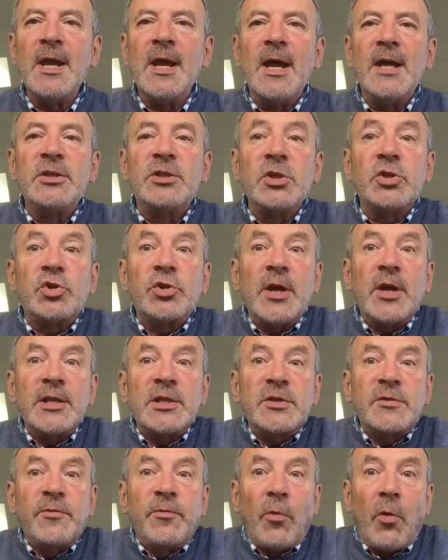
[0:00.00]
and to
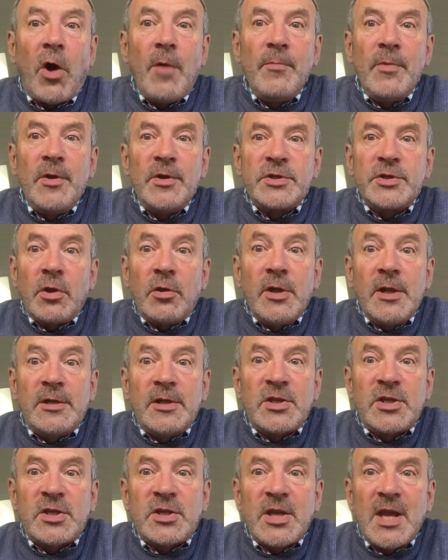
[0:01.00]
transform us, not only
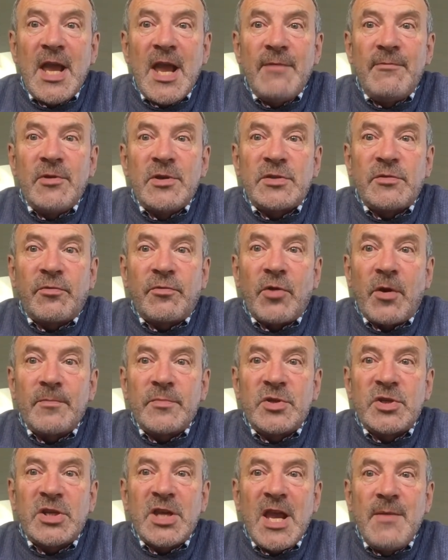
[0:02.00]
to save us from
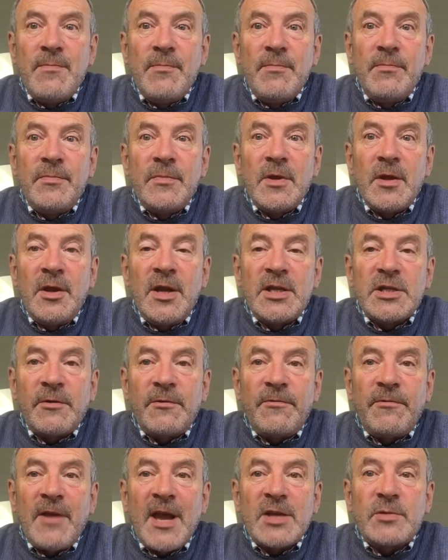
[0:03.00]
sin and its
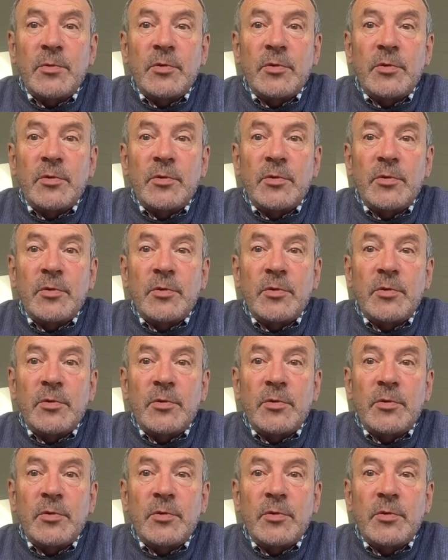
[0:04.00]
effects,